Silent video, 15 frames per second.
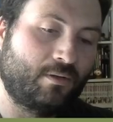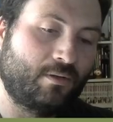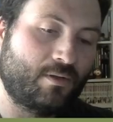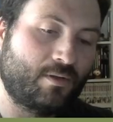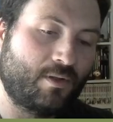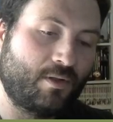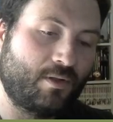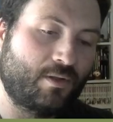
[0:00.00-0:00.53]

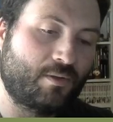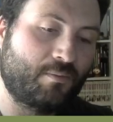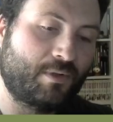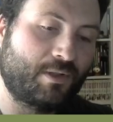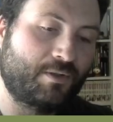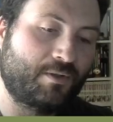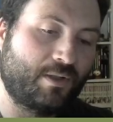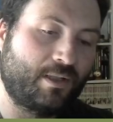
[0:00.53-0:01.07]
So you just
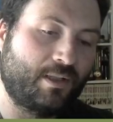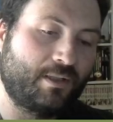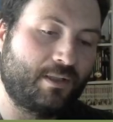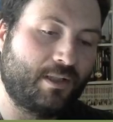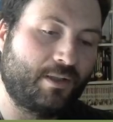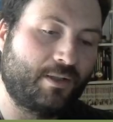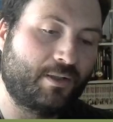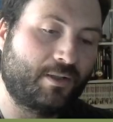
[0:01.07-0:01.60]
want to draw
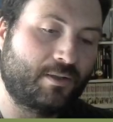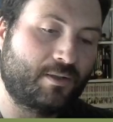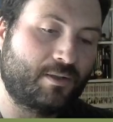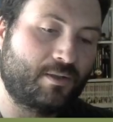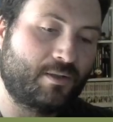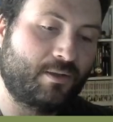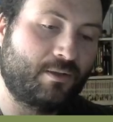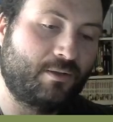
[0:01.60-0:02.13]
another
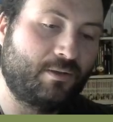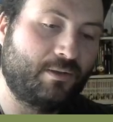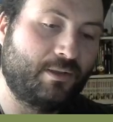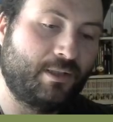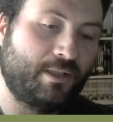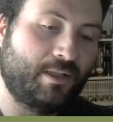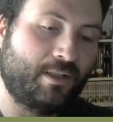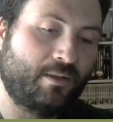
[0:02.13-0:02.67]
circle in
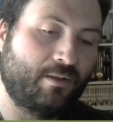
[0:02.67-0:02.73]
there.